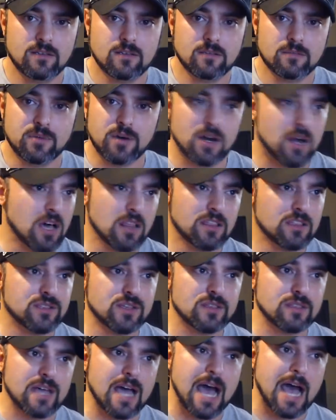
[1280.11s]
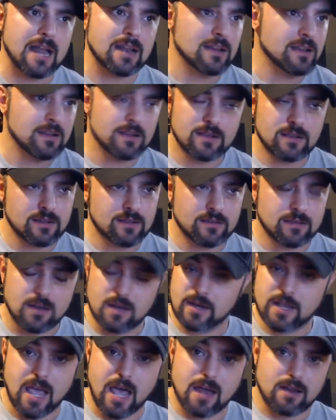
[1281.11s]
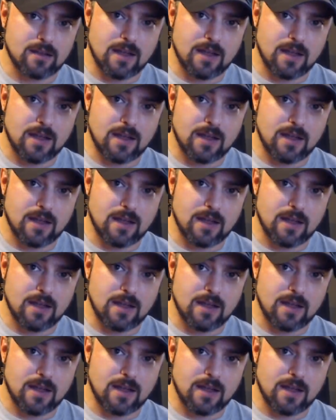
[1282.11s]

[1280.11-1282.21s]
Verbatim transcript: But other than that, again,